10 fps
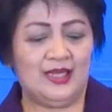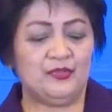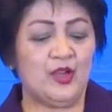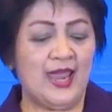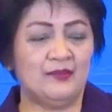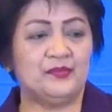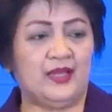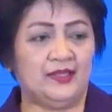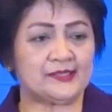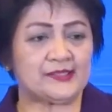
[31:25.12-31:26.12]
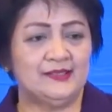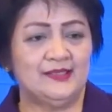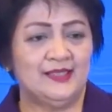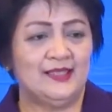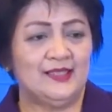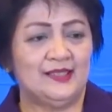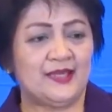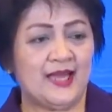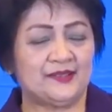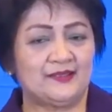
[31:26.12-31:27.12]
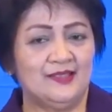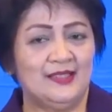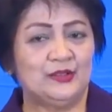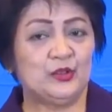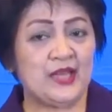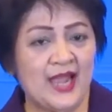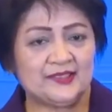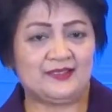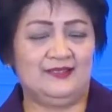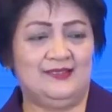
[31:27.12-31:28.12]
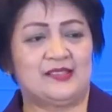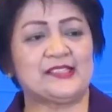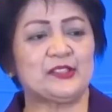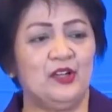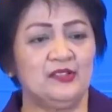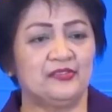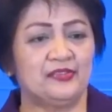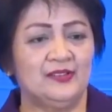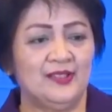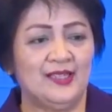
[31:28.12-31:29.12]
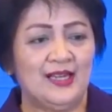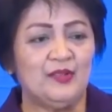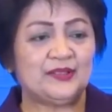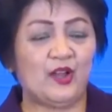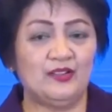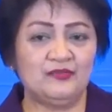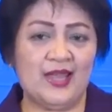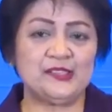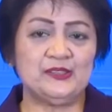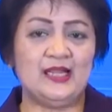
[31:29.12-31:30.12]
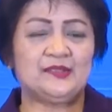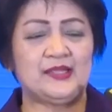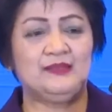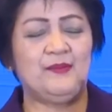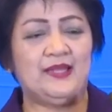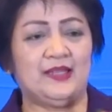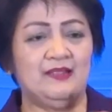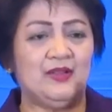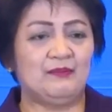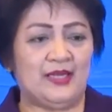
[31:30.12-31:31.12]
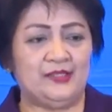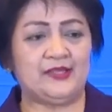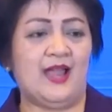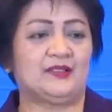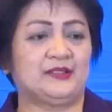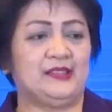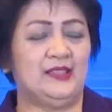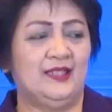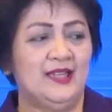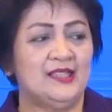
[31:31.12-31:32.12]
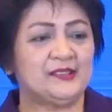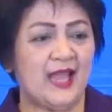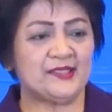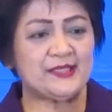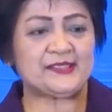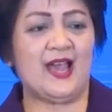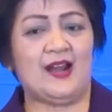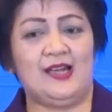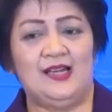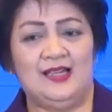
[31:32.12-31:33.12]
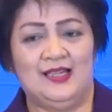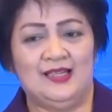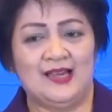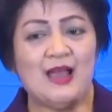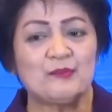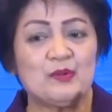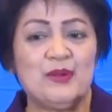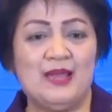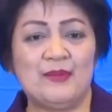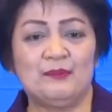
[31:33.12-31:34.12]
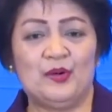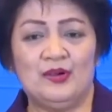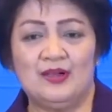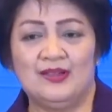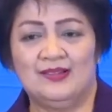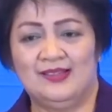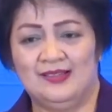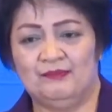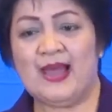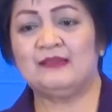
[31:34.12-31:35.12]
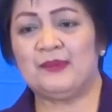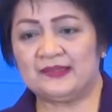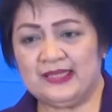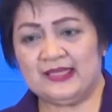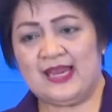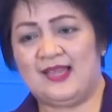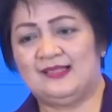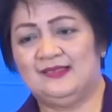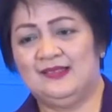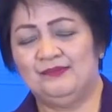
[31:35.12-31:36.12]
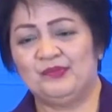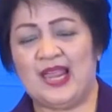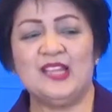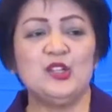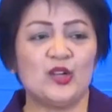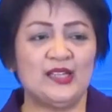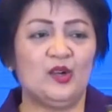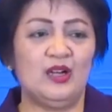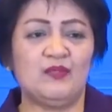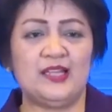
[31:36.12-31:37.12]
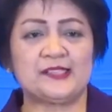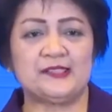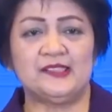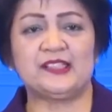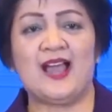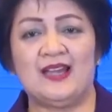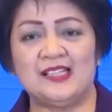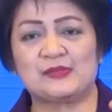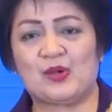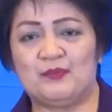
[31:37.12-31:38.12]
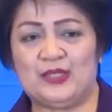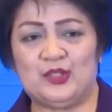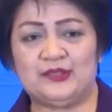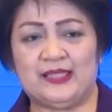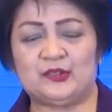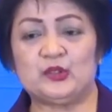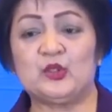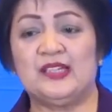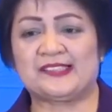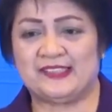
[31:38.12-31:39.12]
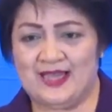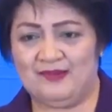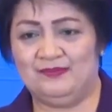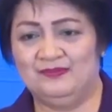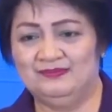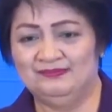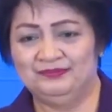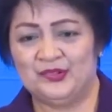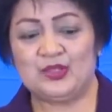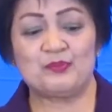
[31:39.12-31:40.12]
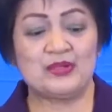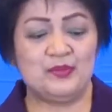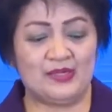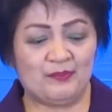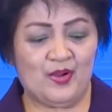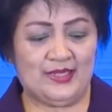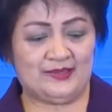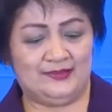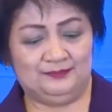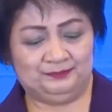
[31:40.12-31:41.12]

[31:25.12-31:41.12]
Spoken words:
If you have this, that do not resolve with the conventional treatment given by your doctor, chances are, ang problema mo, bad bacteria. And you can always challenge probiotic to do its job, to prove your point.